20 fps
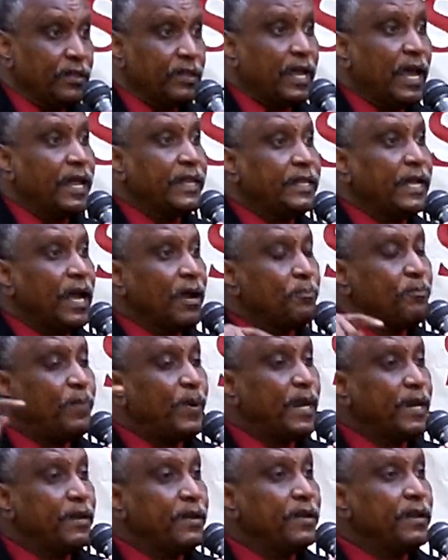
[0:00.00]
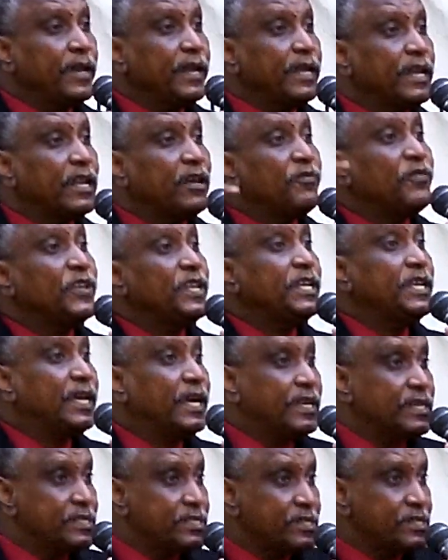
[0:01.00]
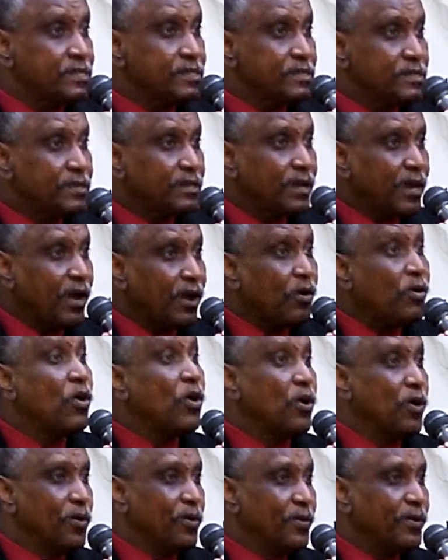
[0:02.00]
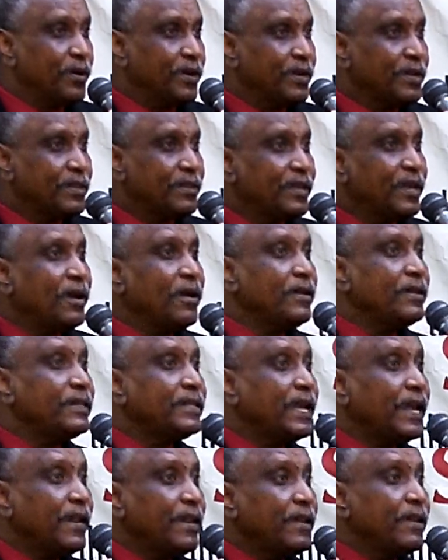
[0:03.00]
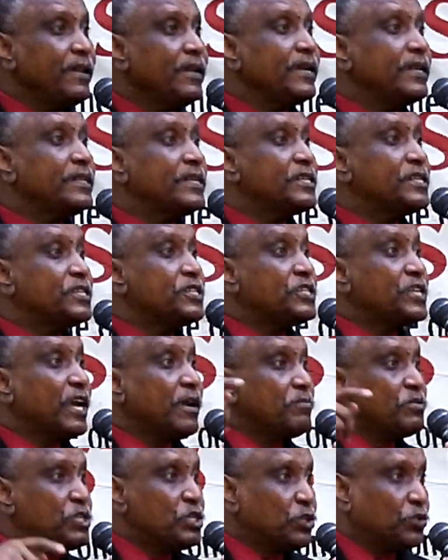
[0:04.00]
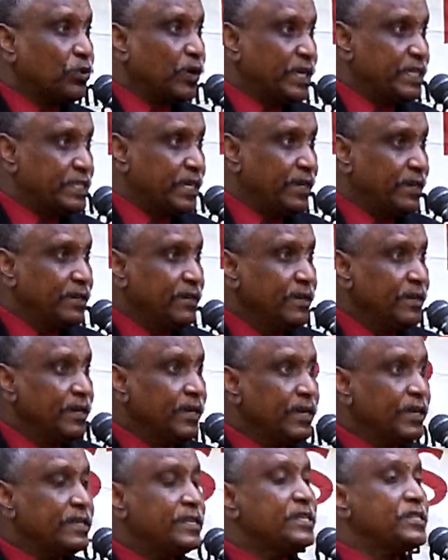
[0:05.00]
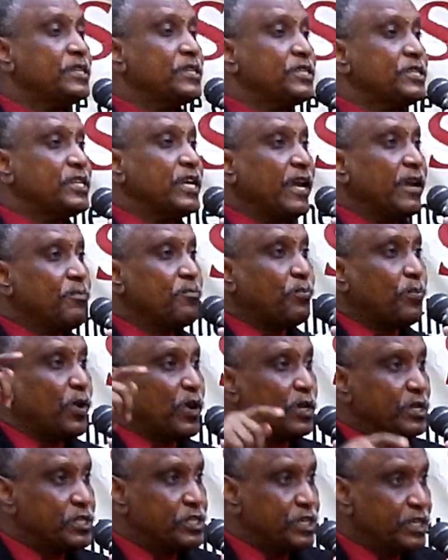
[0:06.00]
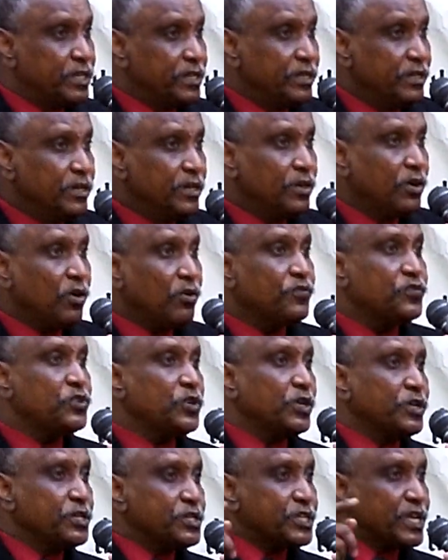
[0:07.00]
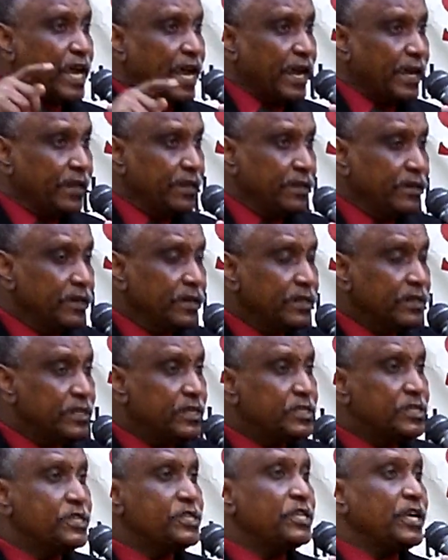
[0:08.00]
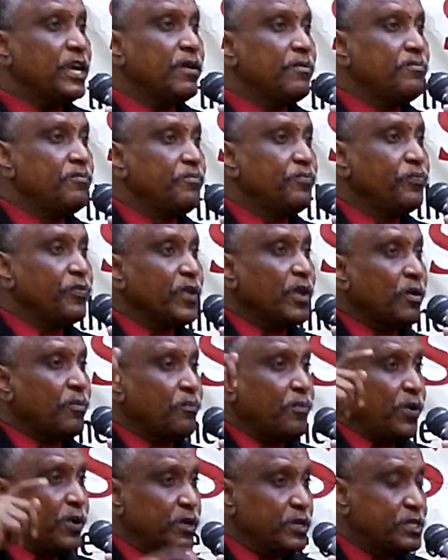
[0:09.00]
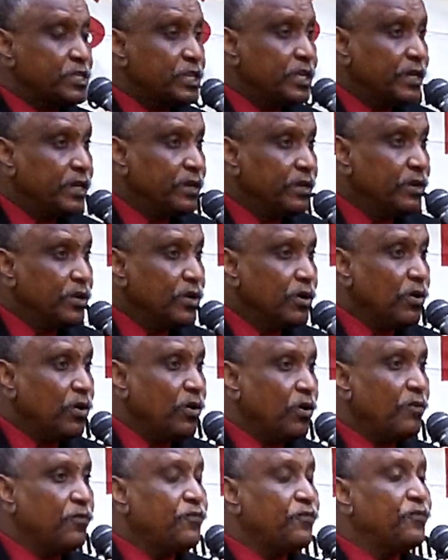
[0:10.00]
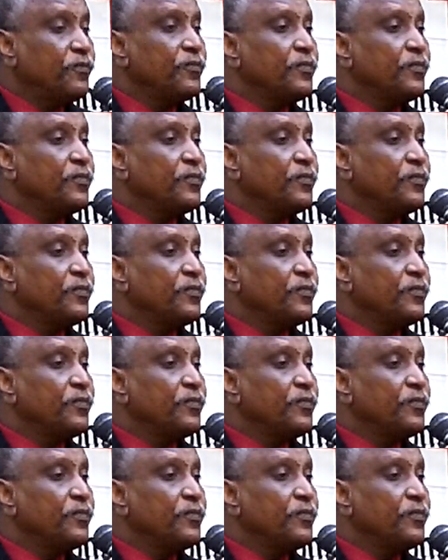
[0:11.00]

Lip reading: That happened 11 years ago. Then it is the same situation. It is the same policy of genocide. It is the same policy of